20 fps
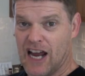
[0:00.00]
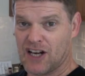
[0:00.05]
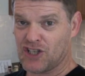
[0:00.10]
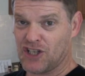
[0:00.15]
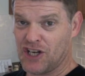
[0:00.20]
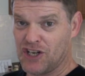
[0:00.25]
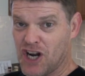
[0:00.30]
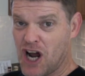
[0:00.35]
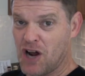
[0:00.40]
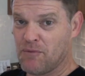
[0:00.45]

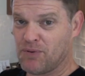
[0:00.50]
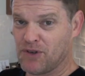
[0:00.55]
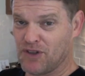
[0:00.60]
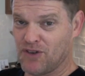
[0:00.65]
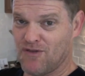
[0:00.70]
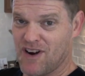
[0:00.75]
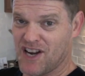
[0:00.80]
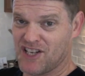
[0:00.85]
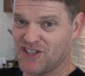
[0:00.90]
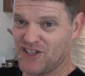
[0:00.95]
Actually, don't put
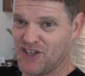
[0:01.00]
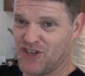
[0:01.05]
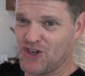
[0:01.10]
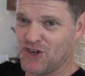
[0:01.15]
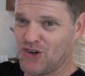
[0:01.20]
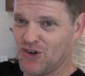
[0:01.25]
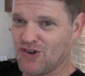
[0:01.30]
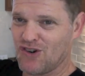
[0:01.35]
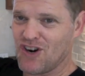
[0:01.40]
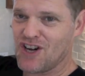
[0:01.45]
the rest of the
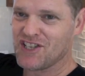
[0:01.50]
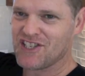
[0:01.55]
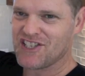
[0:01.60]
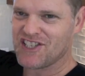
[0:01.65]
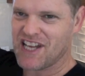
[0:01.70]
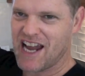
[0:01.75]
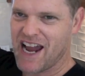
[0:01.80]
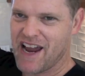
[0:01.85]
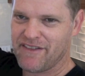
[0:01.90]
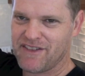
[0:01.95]
sugar on,
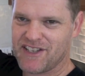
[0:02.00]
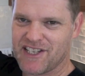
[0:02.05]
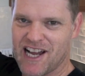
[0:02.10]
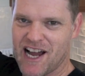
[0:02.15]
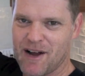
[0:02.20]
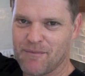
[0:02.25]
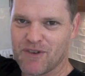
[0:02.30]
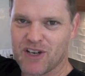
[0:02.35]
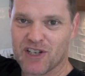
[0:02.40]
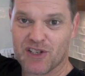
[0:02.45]
save
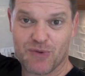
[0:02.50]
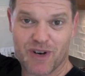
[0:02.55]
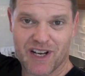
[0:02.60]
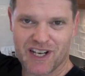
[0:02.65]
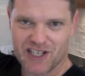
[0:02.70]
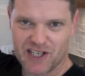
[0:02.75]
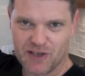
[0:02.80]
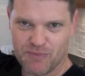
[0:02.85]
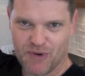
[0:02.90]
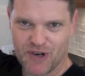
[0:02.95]
some because we're
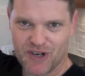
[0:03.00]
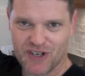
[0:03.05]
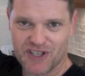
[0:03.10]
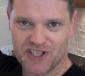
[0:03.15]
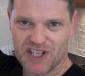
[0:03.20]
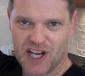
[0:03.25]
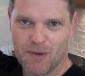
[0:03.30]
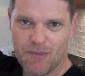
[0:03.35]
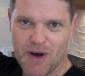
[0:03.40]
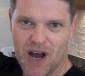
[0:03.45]
going to sprinkle
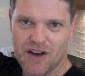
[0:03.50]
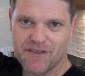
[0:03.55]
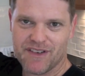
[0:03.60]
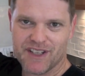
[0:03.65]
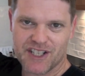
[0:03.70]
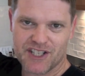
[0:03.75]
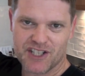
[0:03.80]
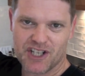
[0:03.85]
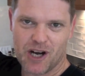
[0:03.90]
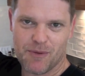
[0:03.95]
some over
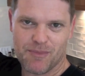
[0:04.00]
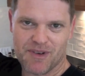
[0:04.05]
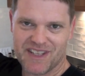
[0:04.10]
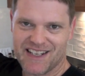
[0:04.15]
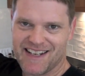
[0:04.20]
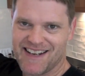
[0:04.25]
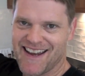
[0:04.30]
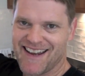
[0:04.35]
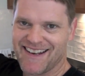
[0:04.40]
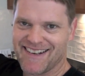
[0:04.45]
the top at
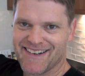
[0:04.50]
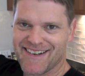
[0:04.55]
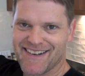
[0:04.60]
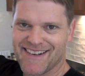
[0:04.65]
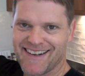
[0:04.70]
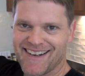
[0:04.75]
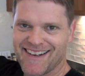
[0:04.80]
the end.